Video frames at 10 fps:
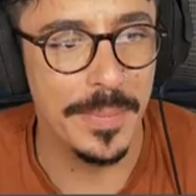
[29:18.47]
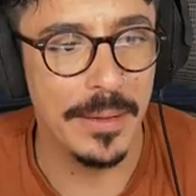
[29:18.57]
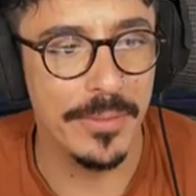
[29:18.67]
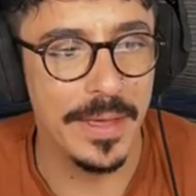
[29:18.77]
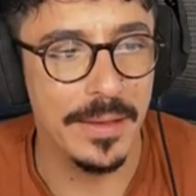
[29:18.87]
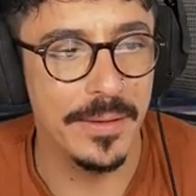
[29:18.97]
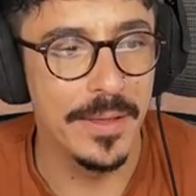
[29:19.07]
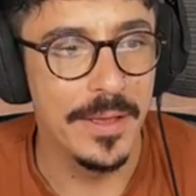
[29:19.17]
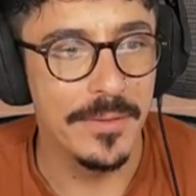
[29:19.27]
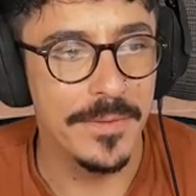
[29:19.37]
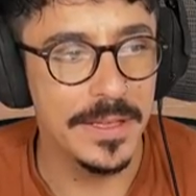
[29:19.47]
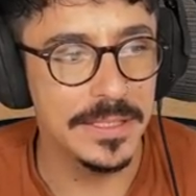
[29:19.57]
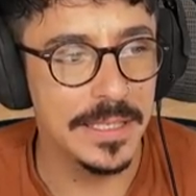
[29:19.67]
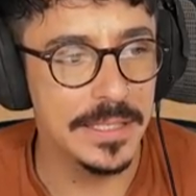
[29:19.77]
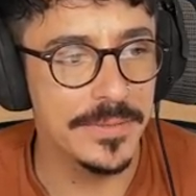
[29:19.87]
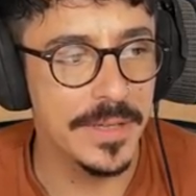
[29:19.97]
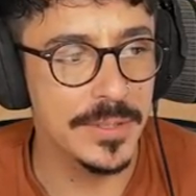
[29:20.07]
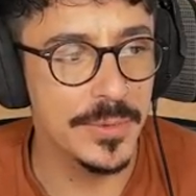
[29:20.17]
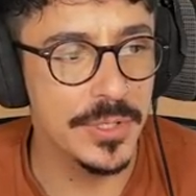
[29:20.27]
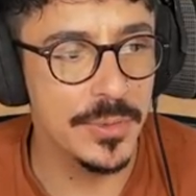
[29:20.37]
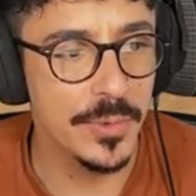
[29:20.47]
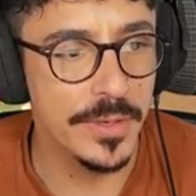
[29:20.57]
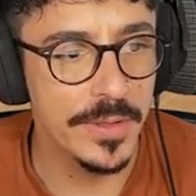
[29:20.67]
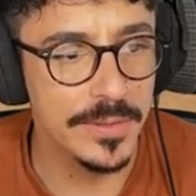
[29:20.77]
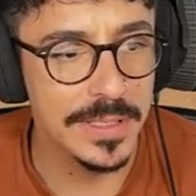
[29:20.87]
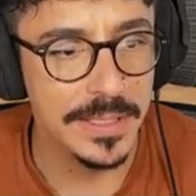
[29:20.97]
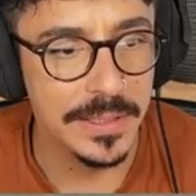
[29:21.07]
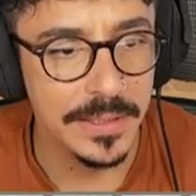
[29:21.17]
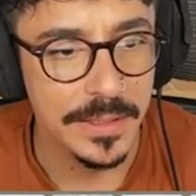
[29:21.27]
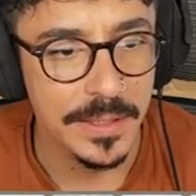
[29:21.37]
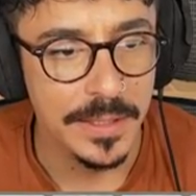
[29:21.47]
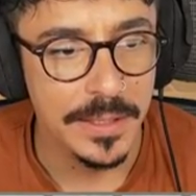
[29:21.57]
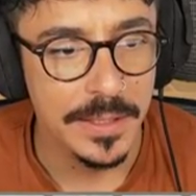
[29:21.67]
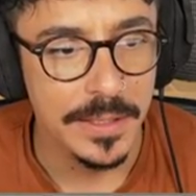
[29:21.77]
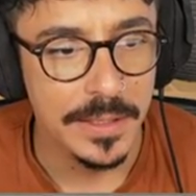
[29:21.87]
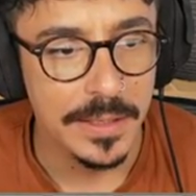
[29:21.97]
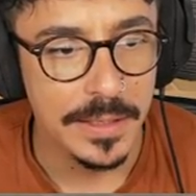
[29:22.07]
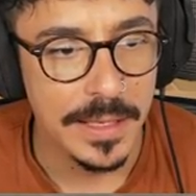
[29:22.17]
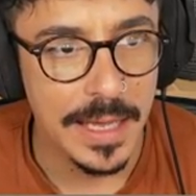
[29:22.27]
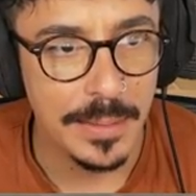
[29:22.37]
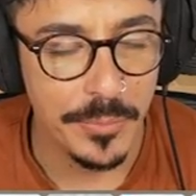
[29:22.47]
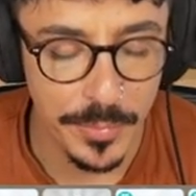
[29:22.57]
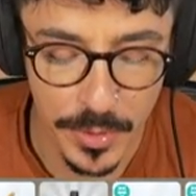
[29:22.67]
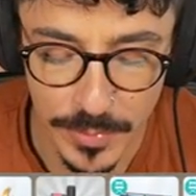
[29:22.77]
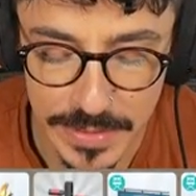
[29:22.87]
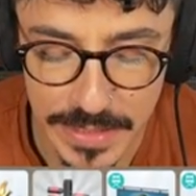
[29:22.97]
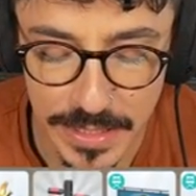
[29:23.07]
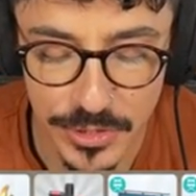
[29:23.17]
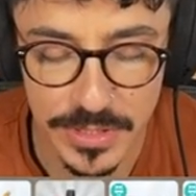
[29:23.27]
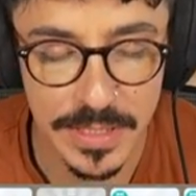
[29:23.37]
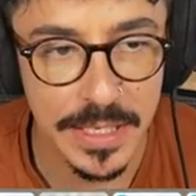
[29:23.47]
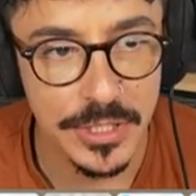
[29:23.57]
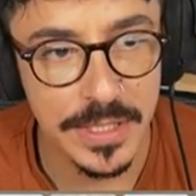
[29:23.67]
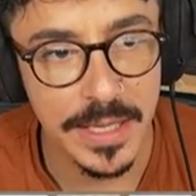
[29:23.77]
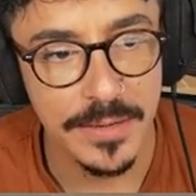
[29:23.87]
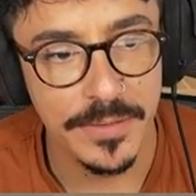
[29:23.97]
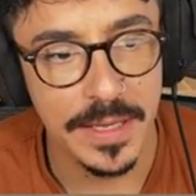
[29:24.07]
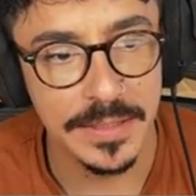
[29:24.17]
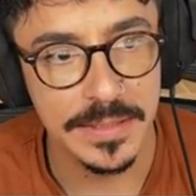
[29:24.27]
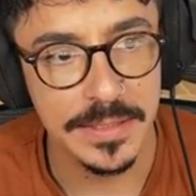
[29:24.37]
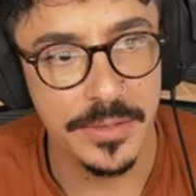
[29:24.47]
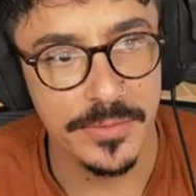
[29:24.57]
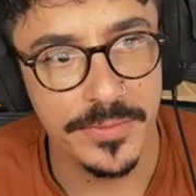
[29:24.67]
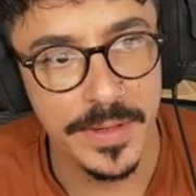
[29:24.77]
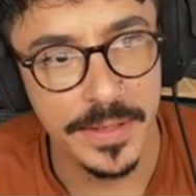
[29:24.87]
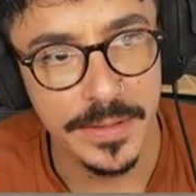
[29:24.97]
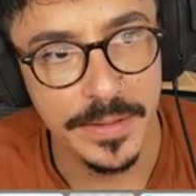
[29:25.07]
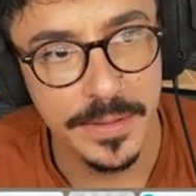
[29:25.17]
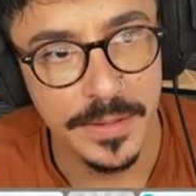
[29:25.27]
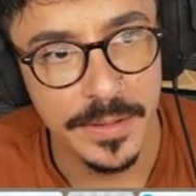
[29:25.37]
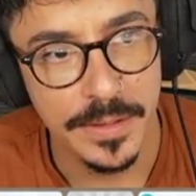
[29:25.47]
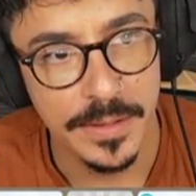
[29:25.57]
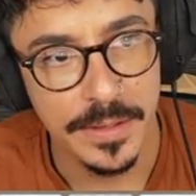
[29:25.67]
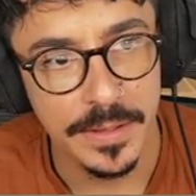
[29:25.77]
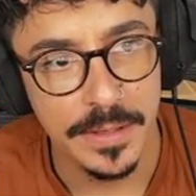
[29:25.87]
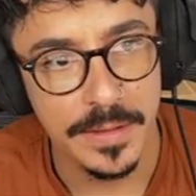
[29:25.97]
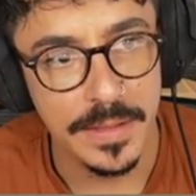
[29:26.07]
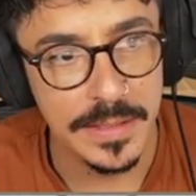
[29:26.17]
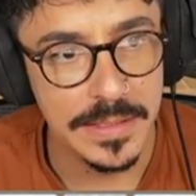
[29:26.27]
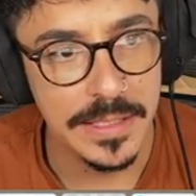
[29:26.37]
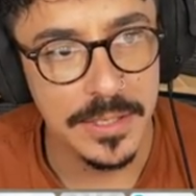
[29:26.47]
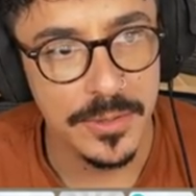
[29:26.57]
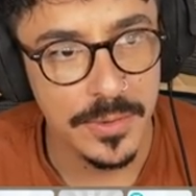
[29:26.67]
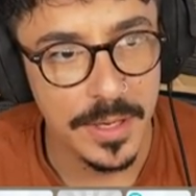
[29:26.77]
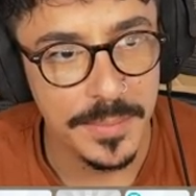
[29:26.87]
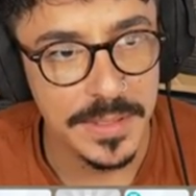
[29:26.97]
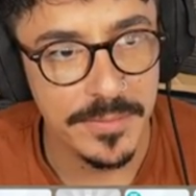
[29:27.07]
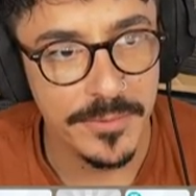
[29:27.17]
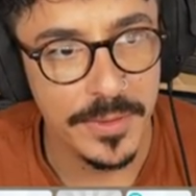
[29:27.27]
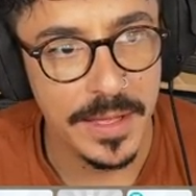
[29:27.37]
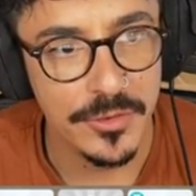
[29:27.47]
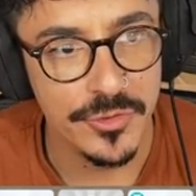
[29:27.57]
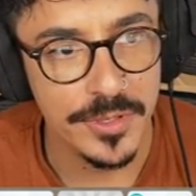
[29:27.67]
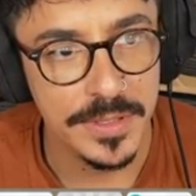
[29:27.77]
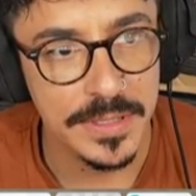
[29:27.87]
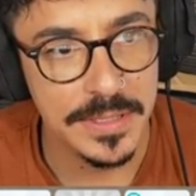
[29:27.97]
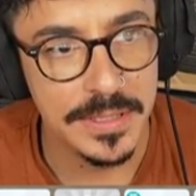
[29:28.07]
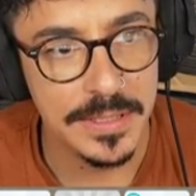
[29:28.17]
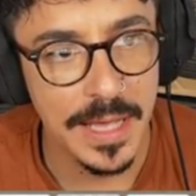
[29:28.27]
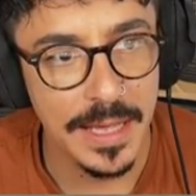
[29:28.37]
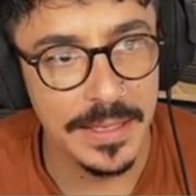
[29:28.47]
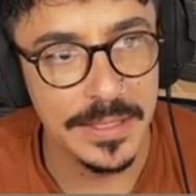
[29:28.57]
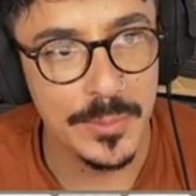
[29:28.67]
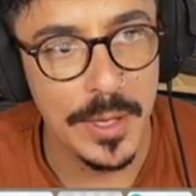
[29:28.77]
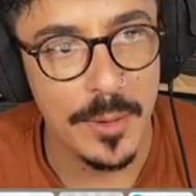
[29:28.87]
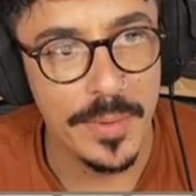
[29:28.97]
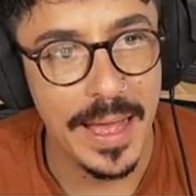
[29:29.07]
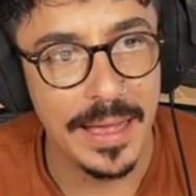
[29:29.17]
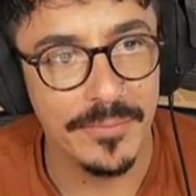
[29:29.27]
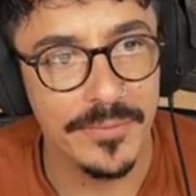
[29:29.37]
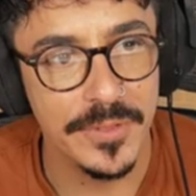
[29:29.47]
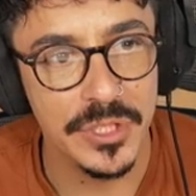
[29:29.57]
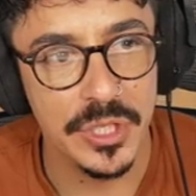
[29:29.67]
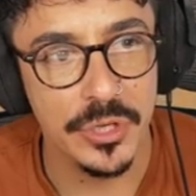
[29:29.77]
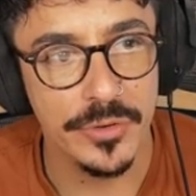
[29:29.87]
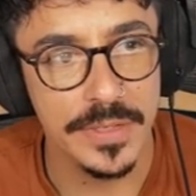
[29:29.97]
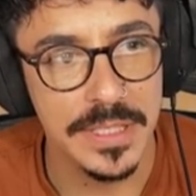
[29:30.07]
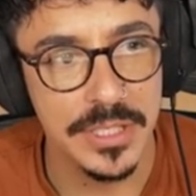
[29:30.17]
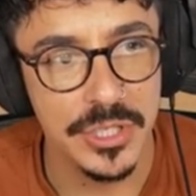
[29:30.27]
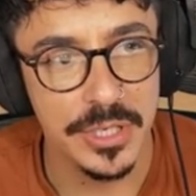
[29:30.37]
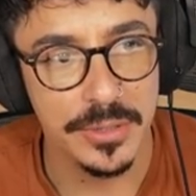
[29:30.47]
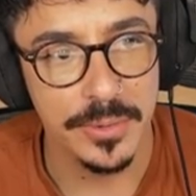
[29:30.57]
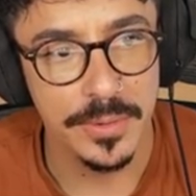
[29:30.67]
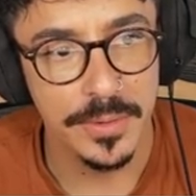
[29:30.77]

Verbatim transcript: about that. First things first, we'll do one of those little camera moments here just in case they have guests over and they can see who comes in for the entrance. That as well, but and for security too.